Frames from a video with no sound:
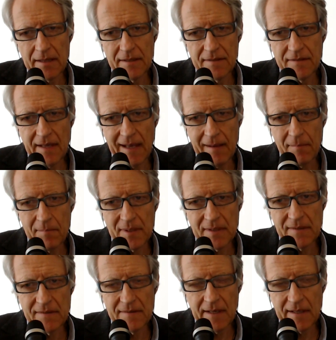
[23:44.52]
like this
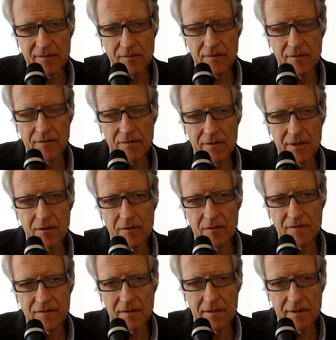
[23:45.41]
happens, as we saw in
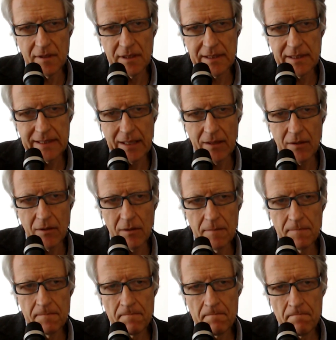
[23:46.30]

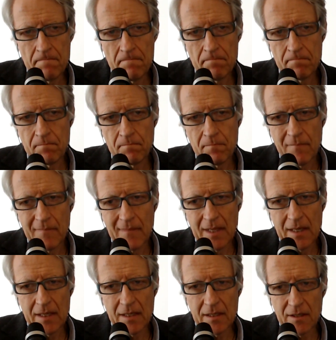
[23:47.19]
KwaZulu-Natal,
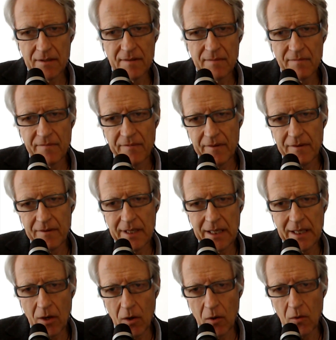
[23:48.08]
some
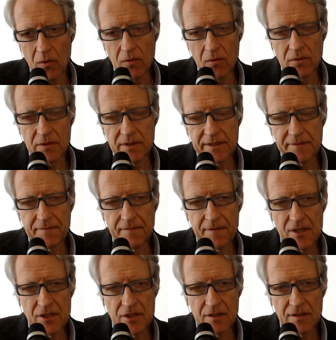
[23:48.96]
very old
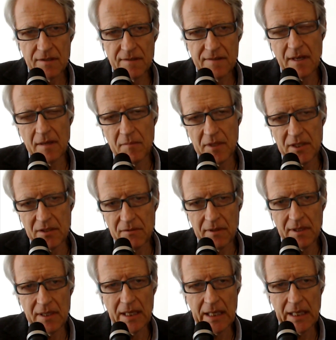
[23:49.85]
divisions, say
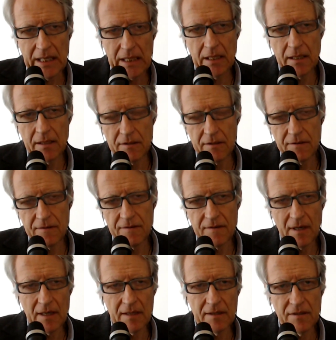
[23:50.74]
between the
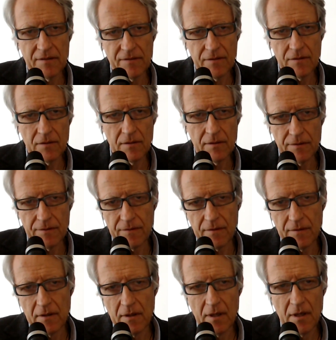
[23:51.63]
Indians and the
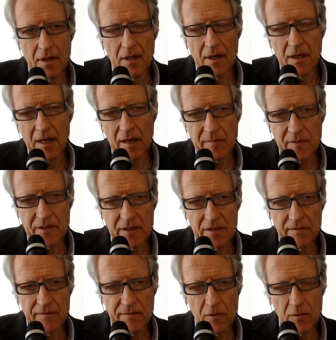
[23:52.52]
Zulus, come
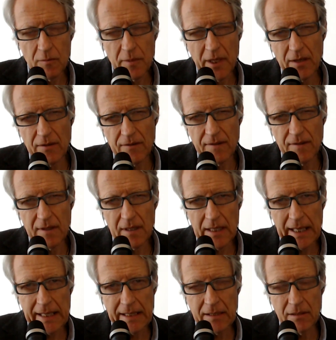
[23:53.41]
to the fore because in
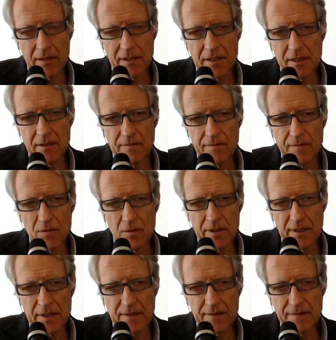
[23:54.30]
the late
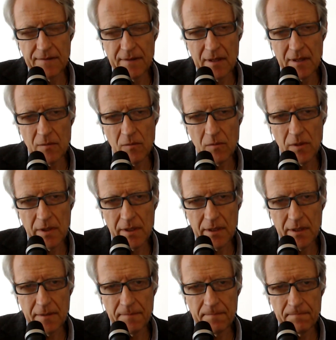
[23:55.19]
1940s there
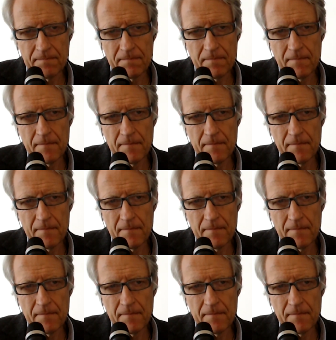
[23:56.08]
were